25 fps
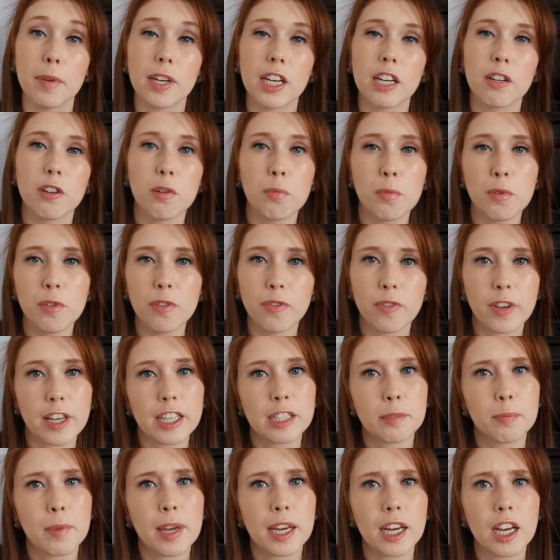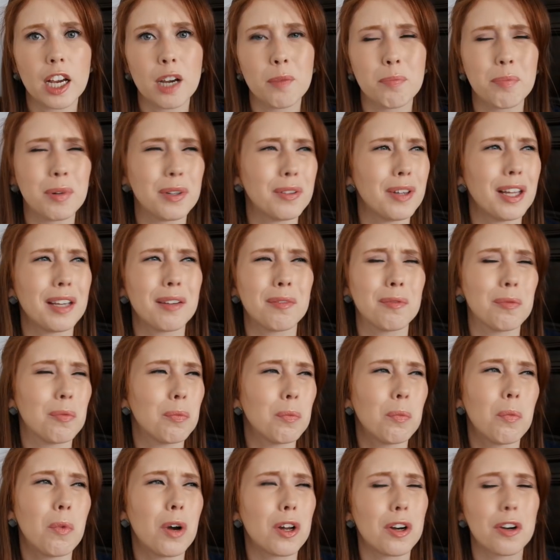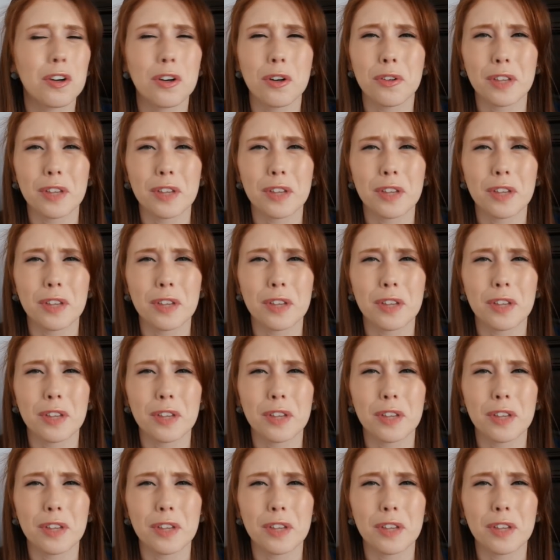It can remove face makeup, but like what on